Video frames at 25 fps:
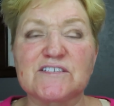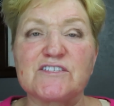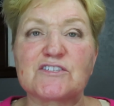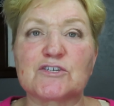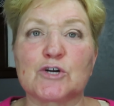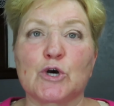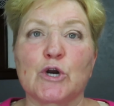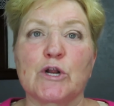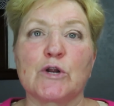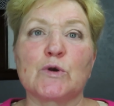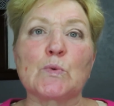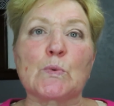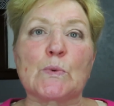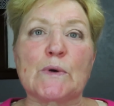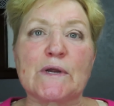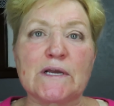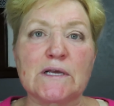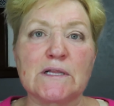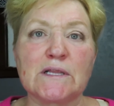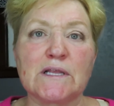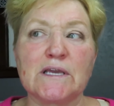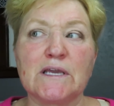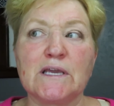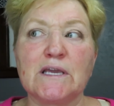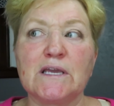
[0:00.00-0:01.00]
started
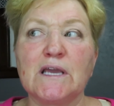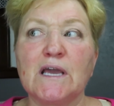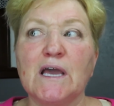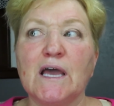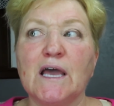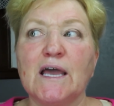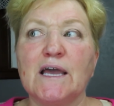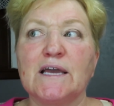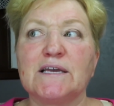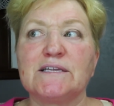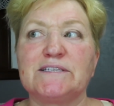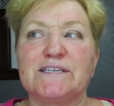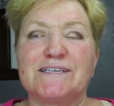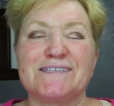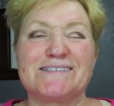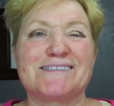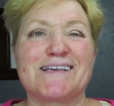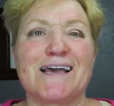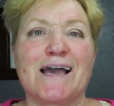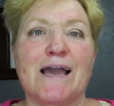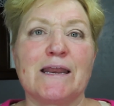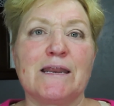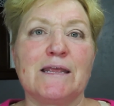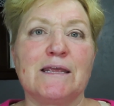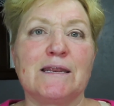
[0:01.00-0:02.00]
really
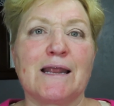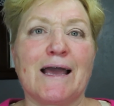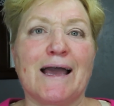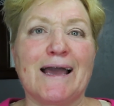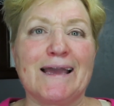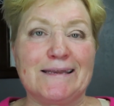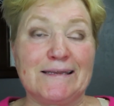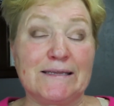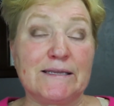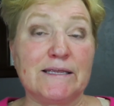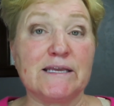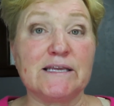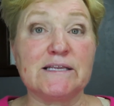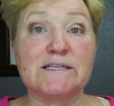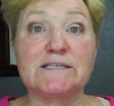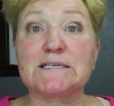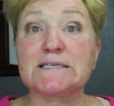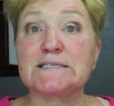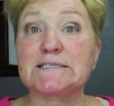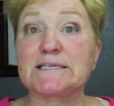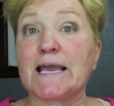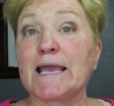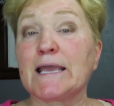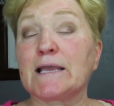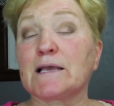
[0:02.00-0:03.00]
deciding I need
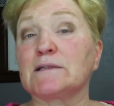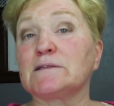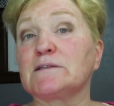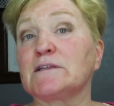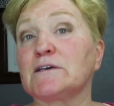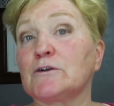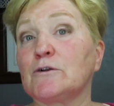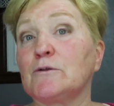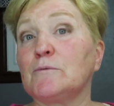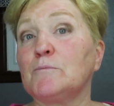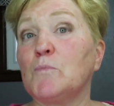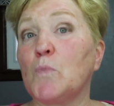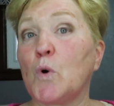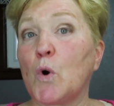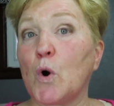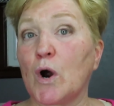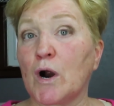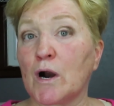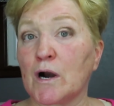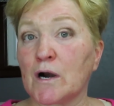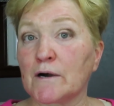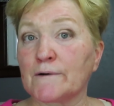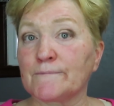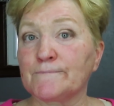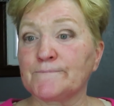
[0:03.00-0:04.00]
to take a little
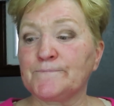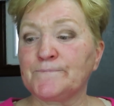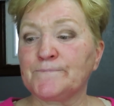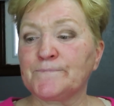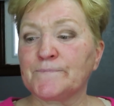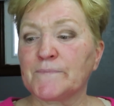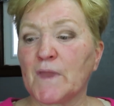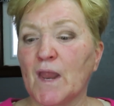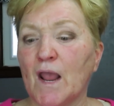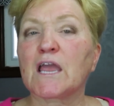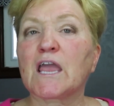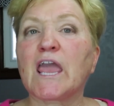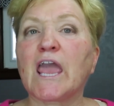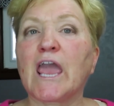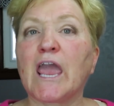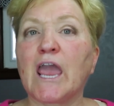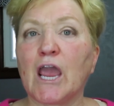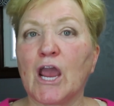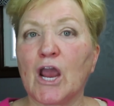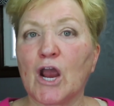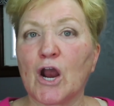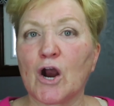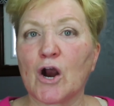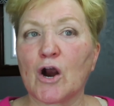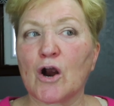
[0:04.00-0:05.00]
more
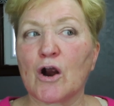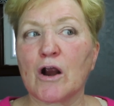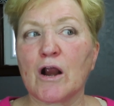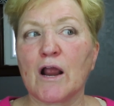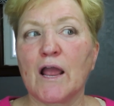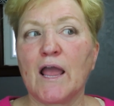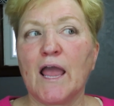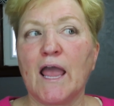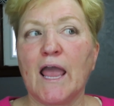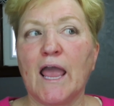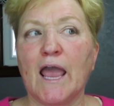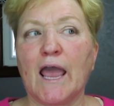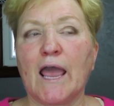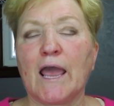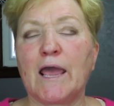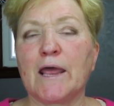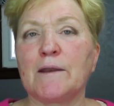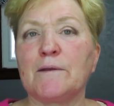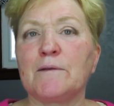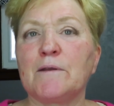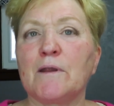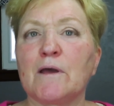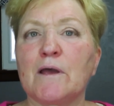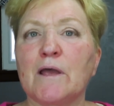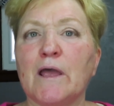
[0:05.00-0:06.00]
care
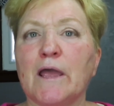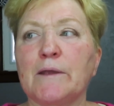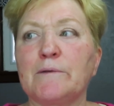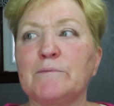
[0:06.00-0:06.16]
and